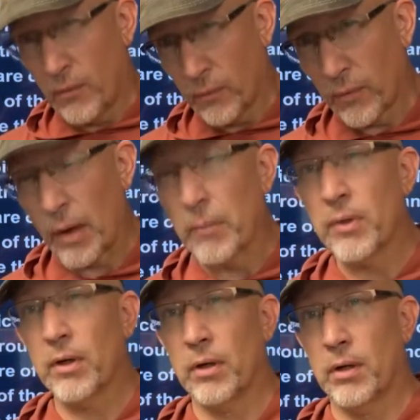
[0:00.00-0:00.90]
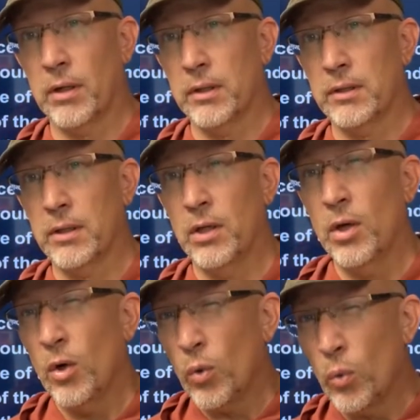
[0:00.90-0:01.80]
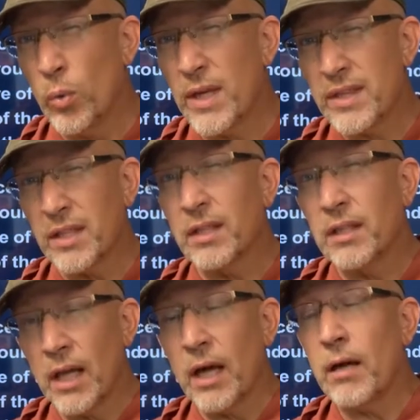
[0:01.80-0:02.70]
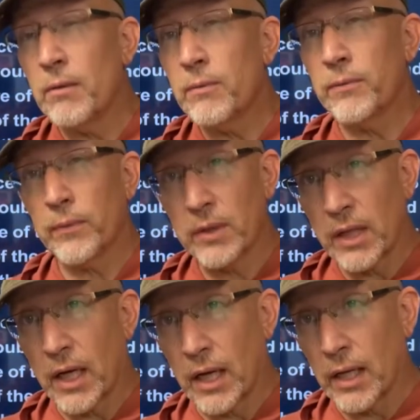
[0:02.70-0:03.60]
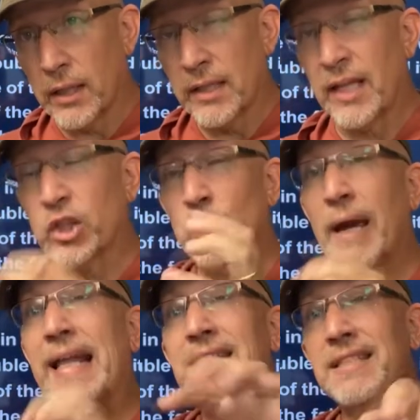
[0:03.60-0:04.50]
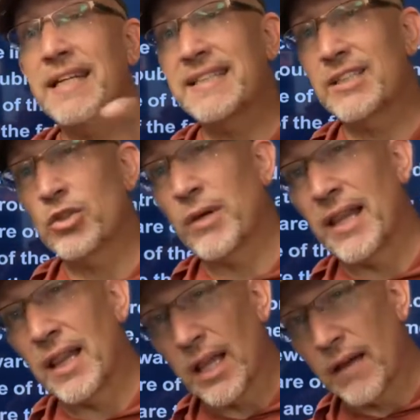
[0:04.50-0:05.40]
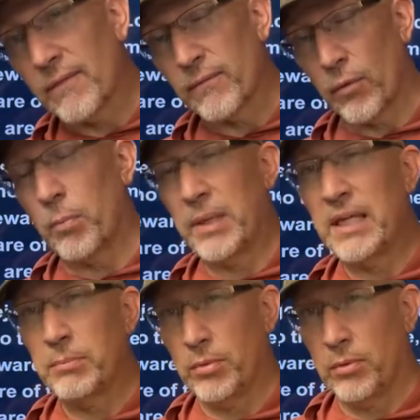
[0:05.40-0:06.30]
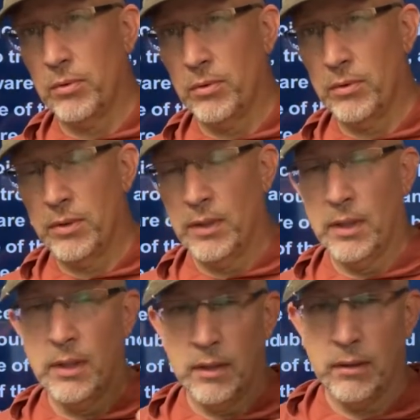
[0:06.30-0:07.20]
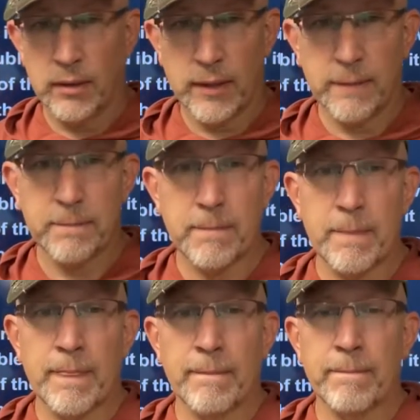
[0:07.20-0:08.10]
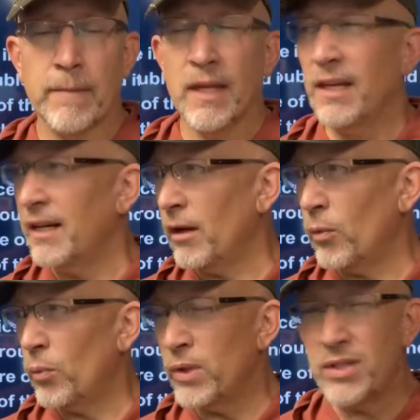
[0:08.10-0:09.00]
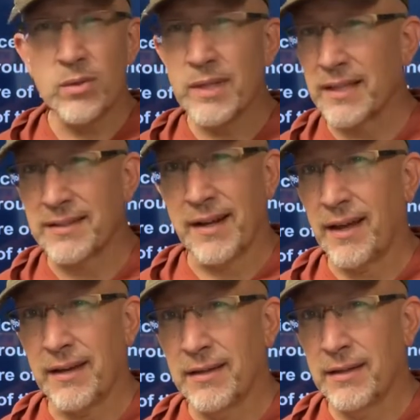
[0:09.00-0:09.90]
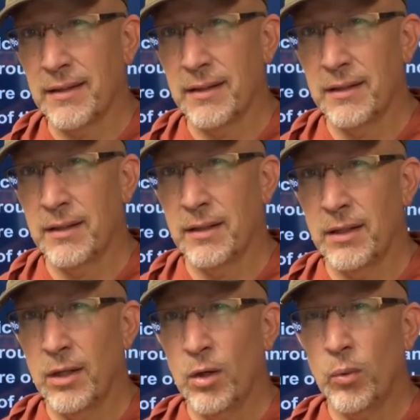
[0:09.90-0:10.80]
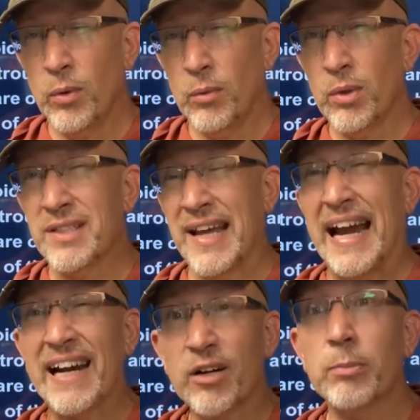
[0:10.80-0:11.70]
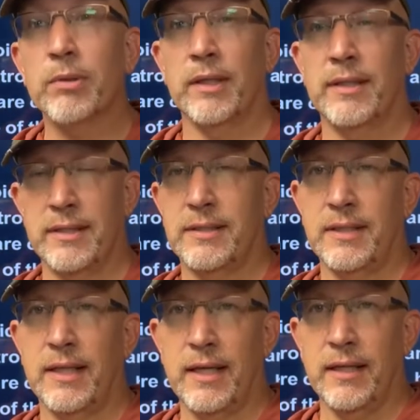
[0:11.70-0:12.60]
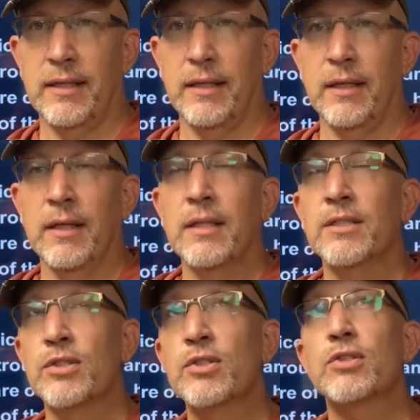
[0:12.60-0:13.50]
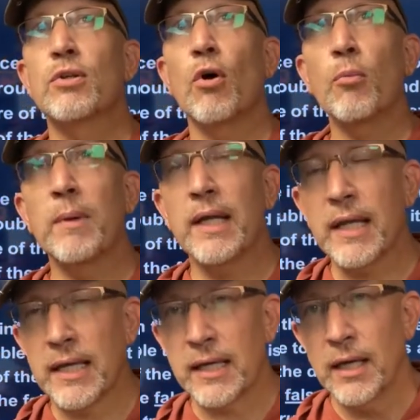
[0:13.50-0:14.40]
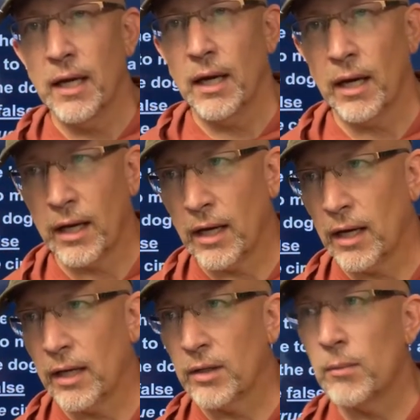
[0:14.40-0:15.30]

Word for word: from the heart with a love for God that translates into a love for people. Okay? Now, we do that today. We're terrible at this today. So many uh,